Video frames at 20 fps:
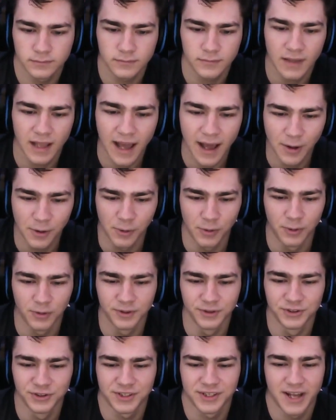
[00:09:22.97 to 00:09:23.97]
How
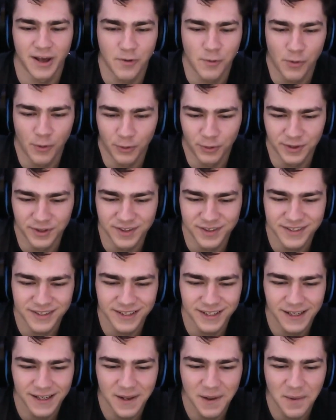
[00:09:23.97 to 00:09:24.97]
old? Just how old is he?